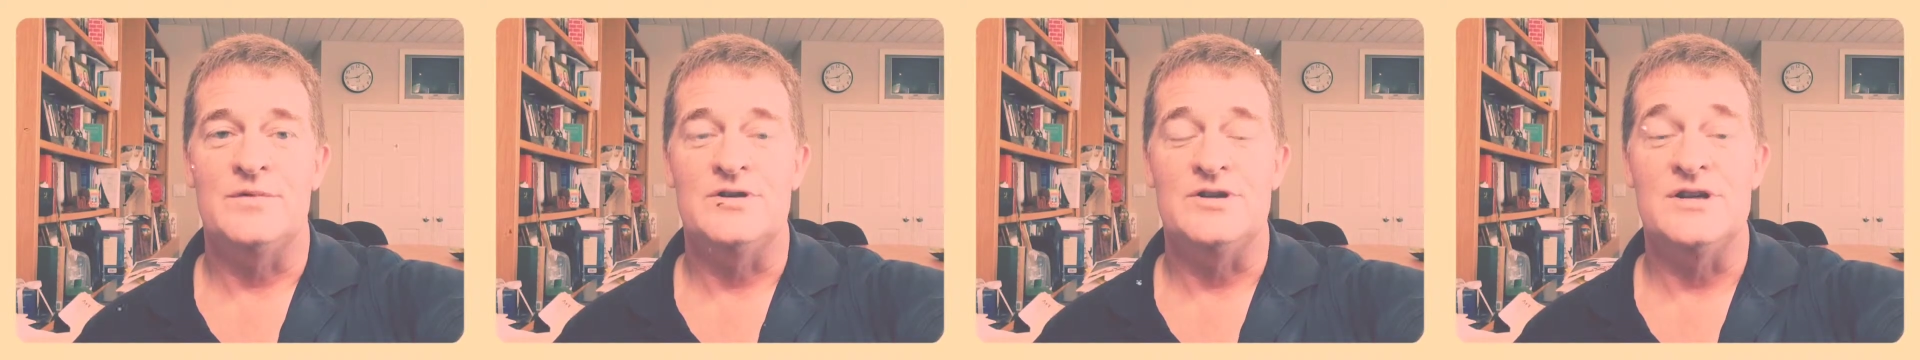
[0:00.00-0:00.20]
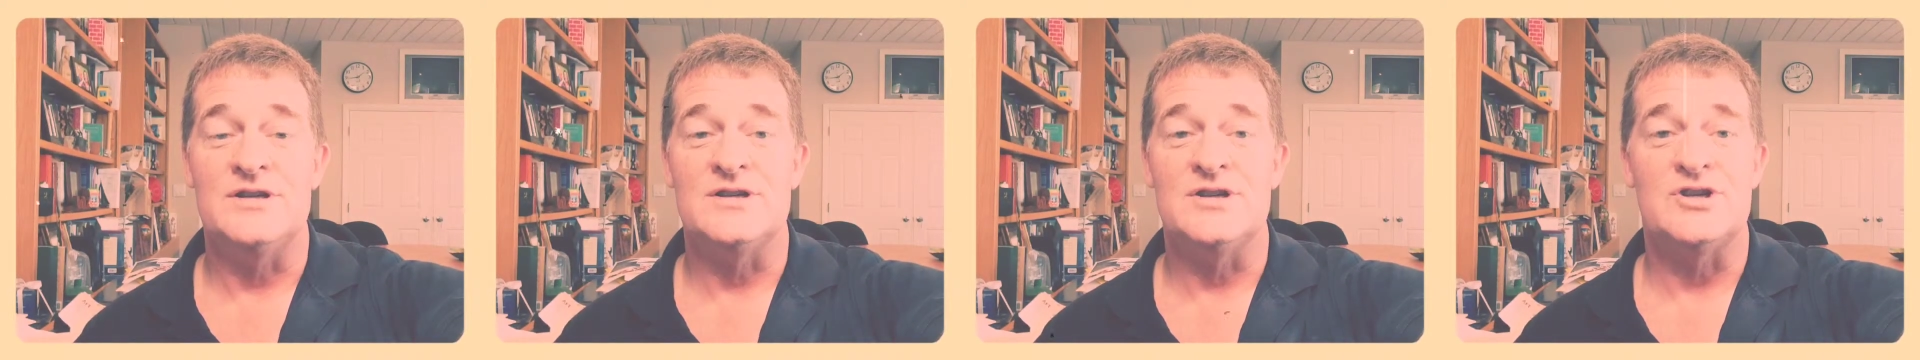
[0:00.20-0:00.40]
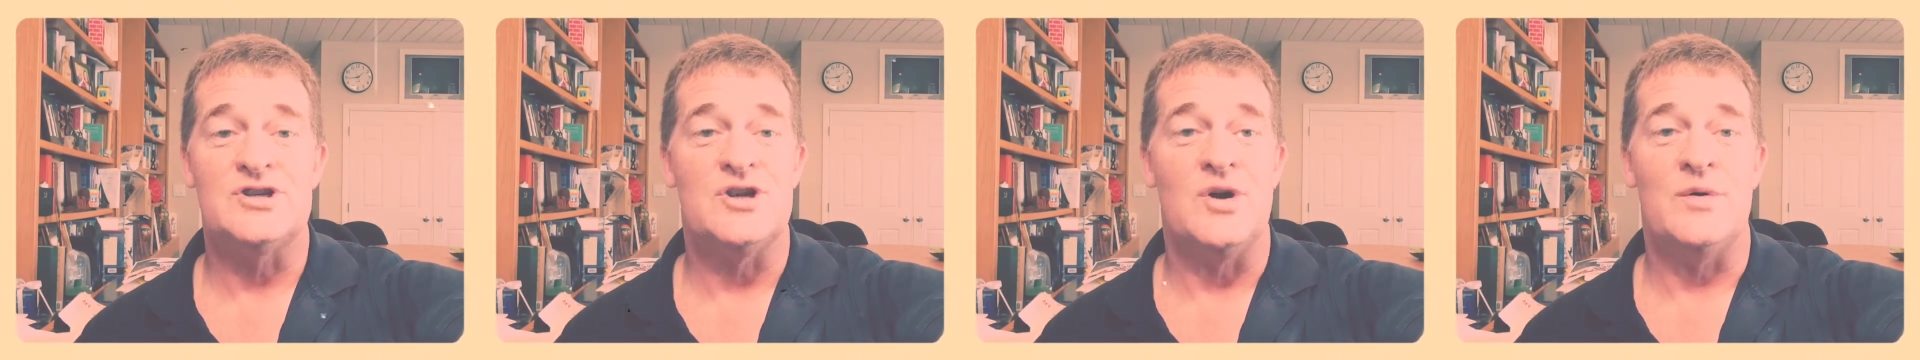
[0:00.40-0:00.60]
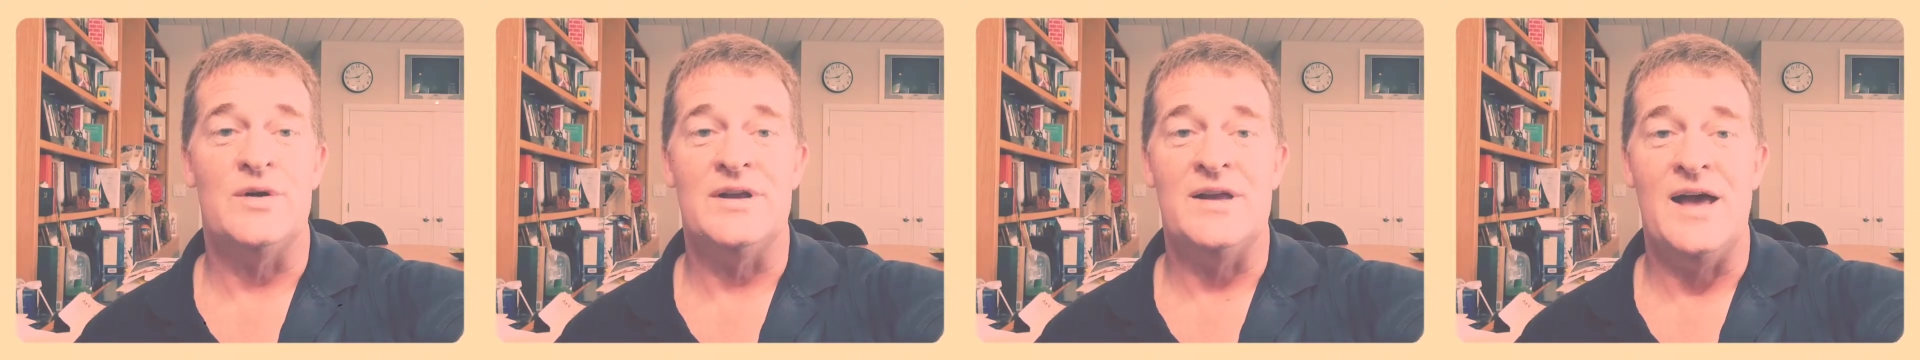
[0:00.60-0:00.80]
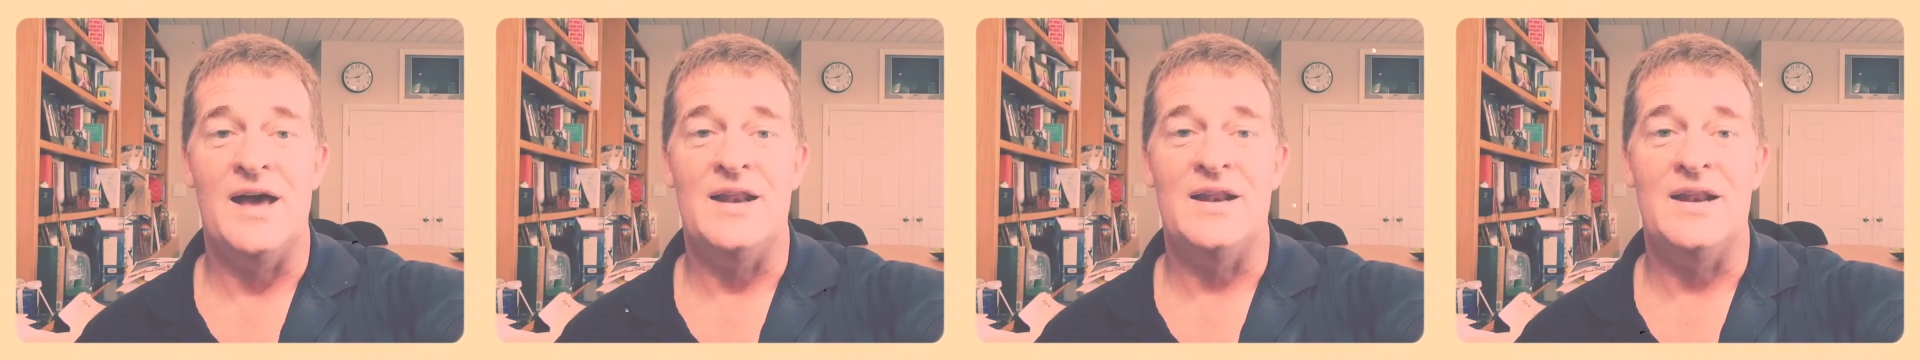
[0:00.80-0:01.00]
Jesus
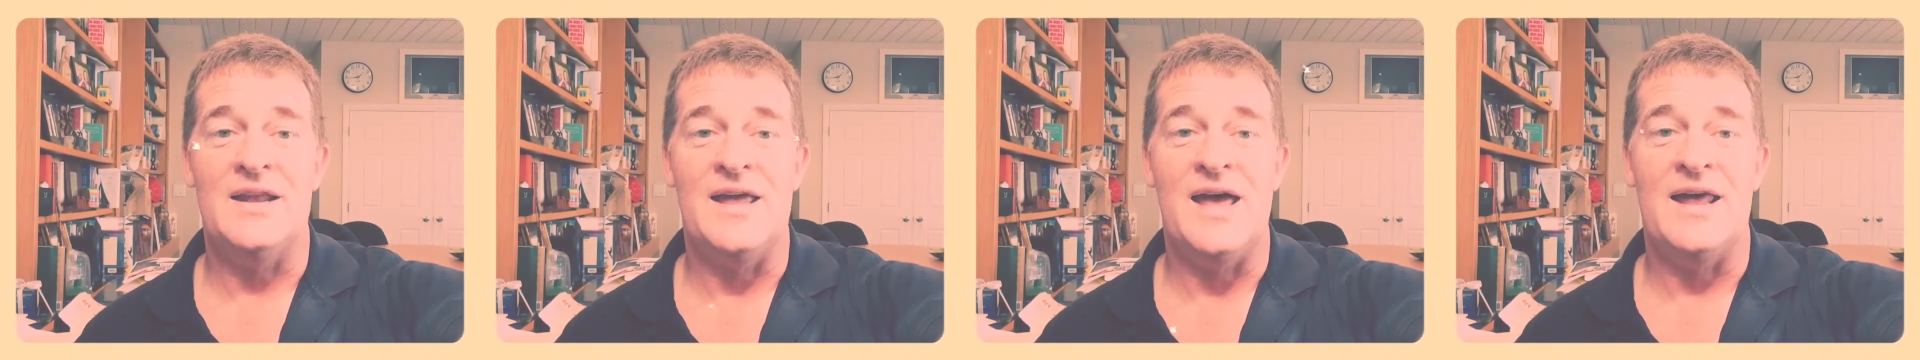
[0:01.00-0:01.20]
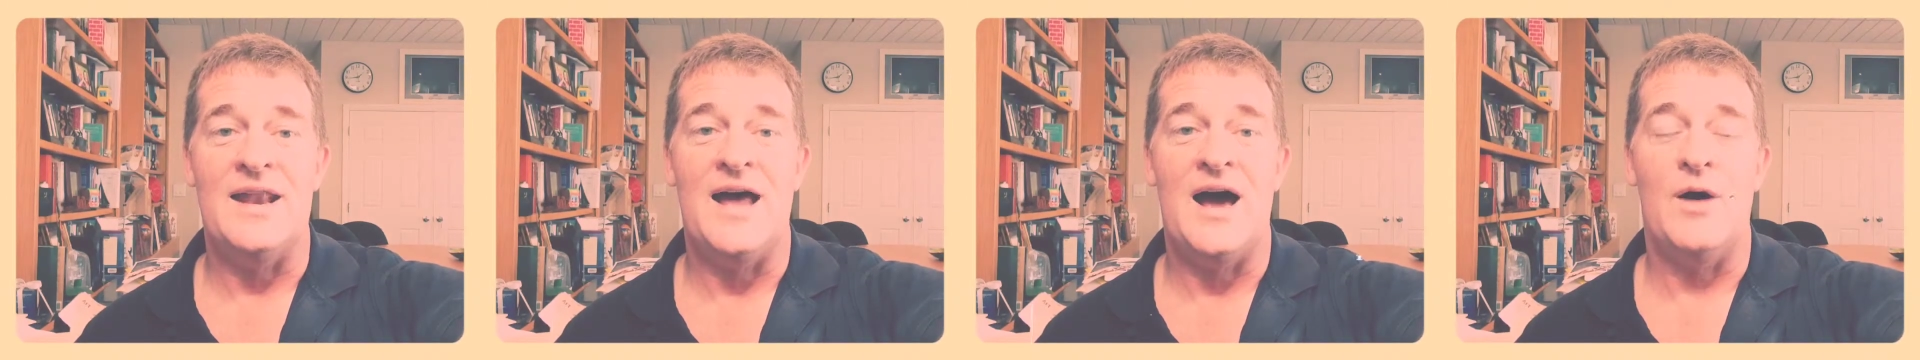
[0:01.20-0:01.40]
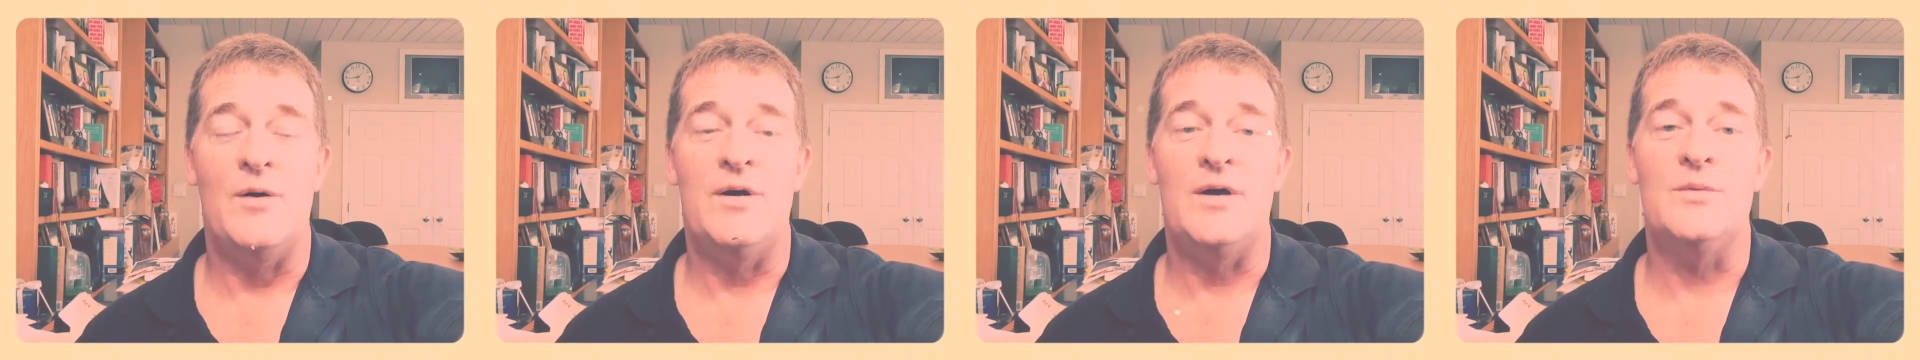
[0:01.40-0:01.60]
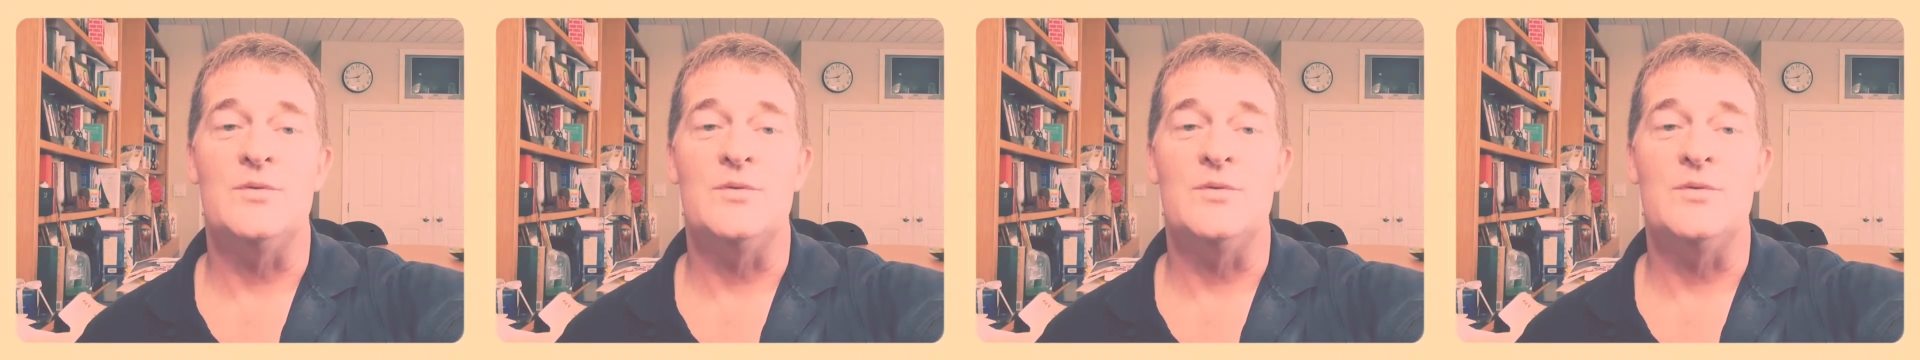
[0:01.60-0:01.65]
showed again and again how